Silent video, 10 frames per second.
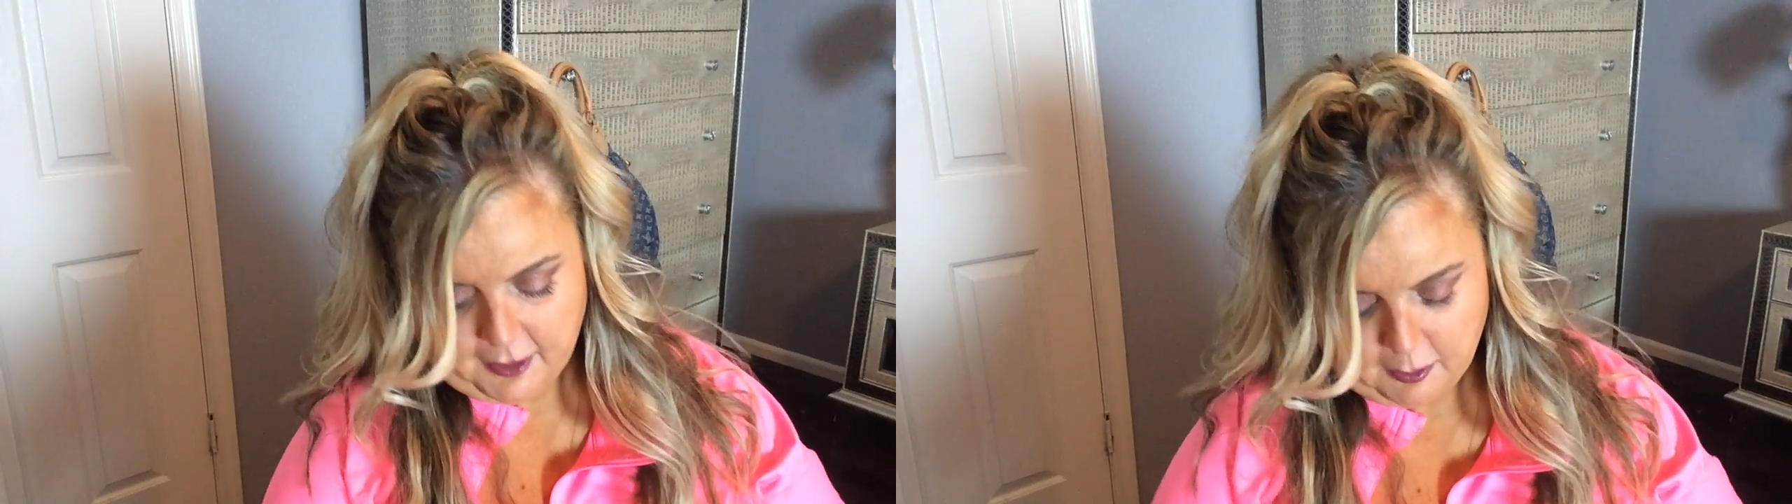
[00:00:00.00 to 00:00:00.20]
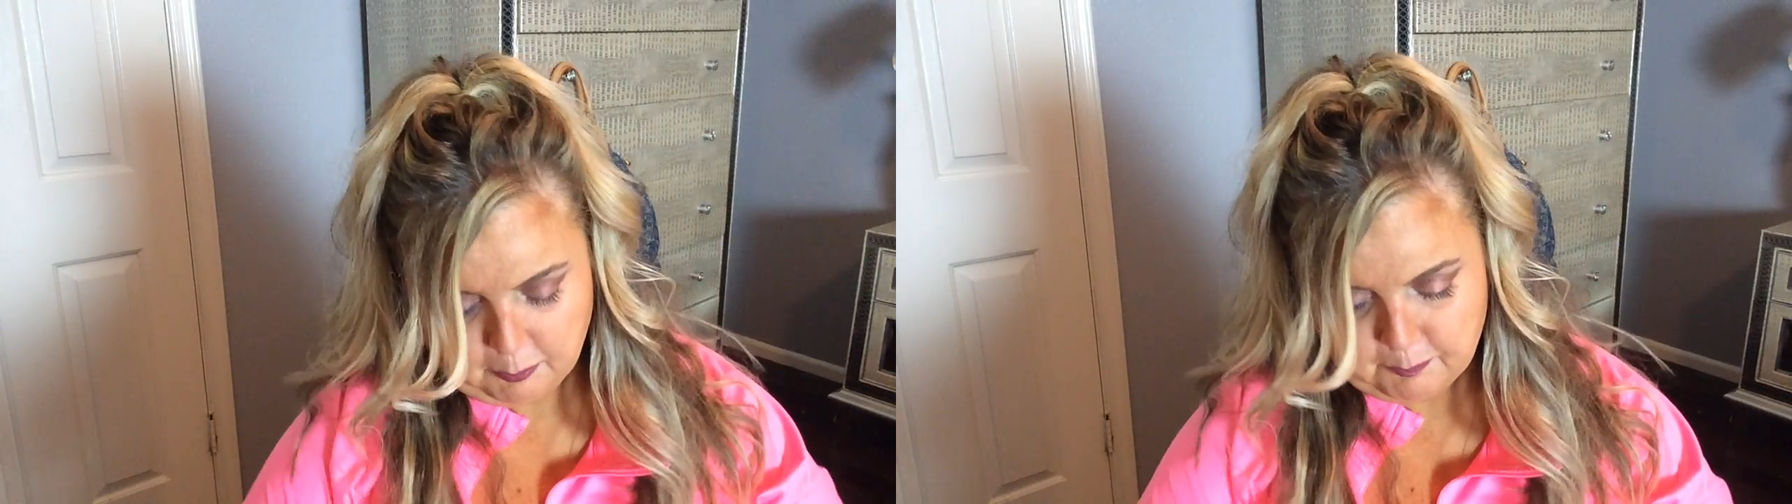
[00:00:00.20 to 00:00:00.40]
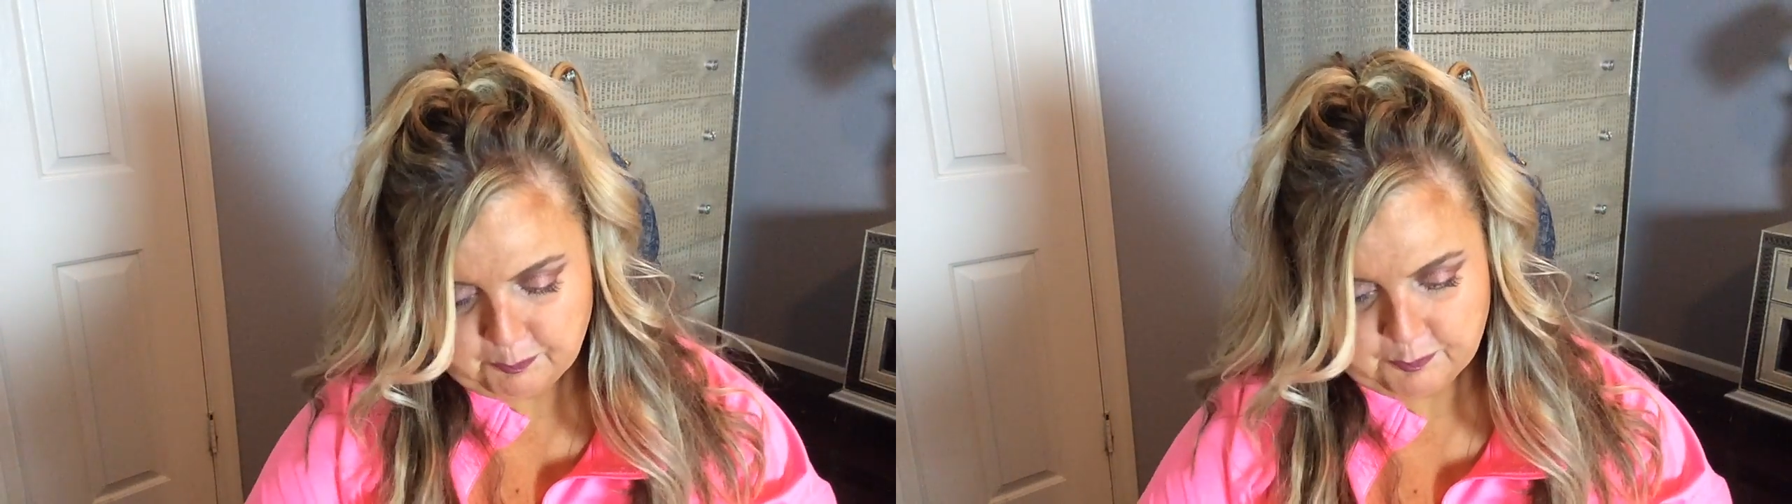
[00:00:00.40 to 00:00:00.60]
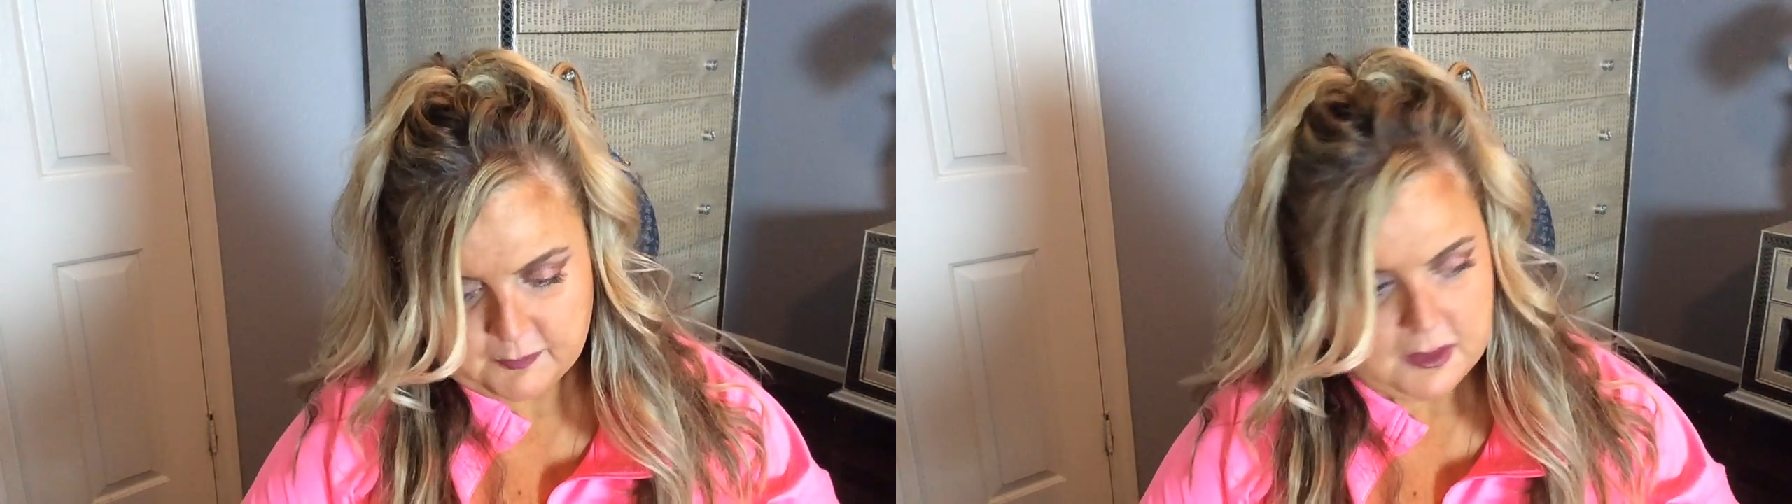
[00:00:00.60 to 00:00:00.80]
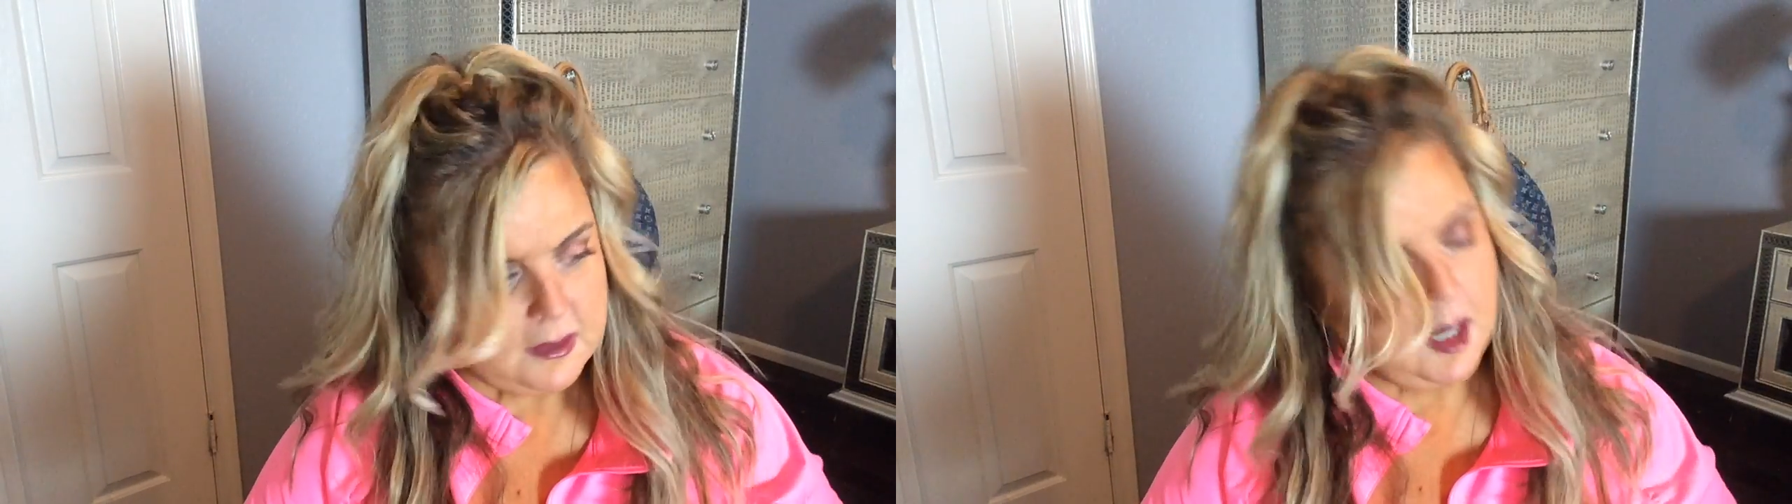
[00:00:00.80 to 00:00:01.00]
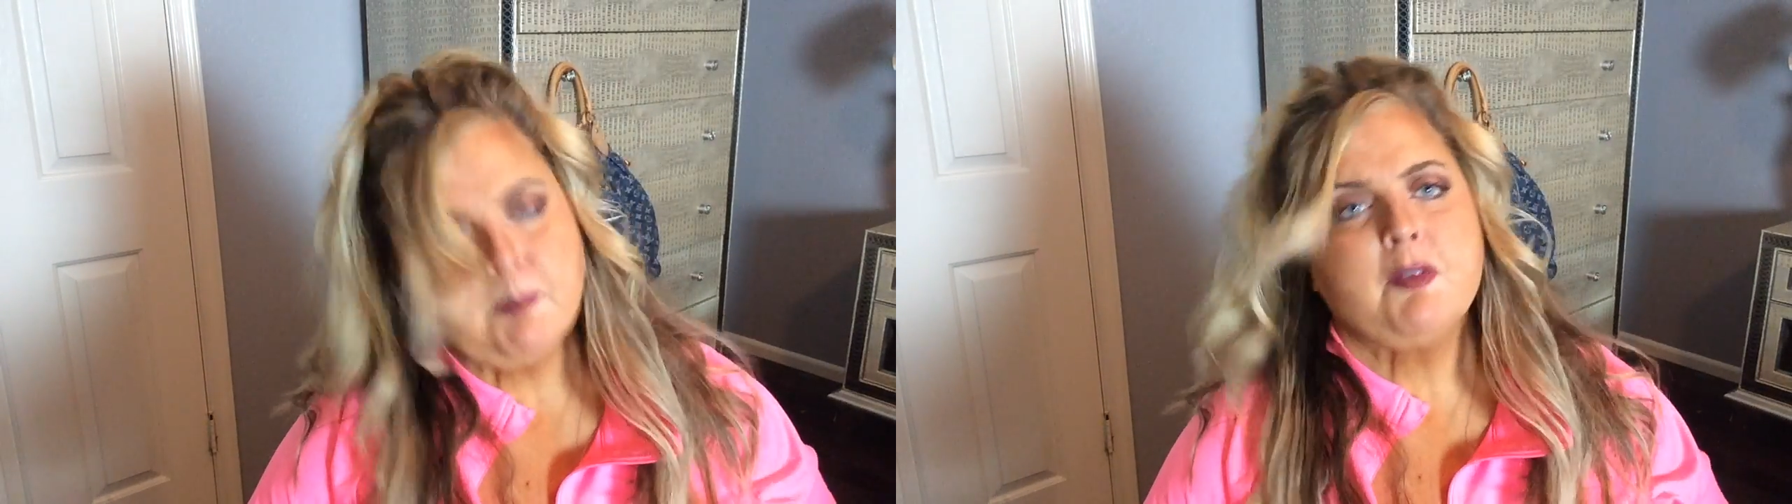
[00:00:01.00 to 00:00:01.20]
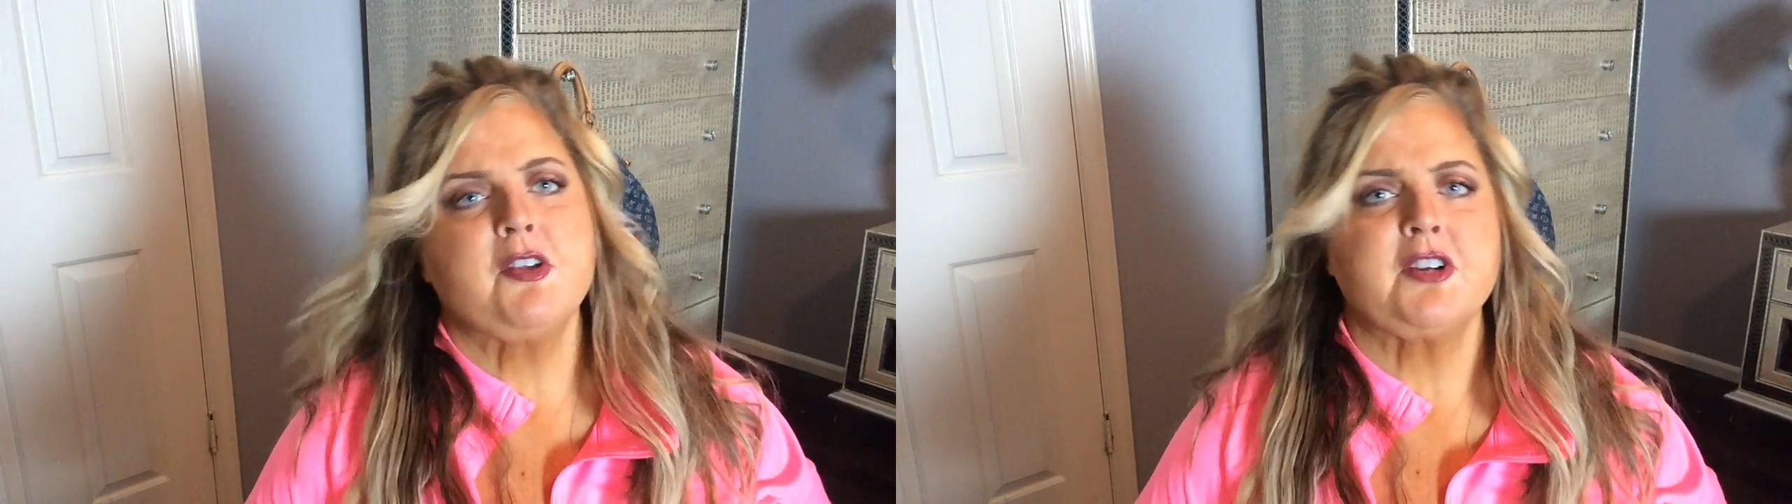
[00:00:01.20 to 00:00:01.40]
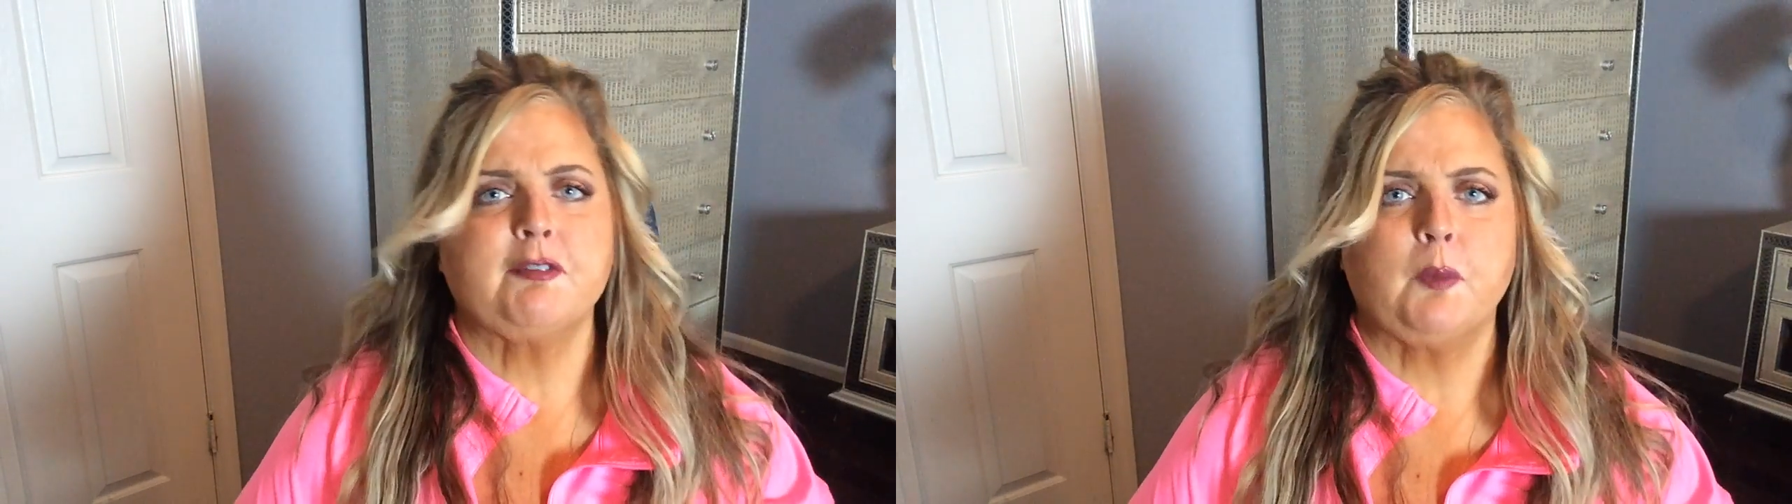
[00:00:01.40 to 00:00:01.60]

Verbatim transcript: I'll, I'll put this stuff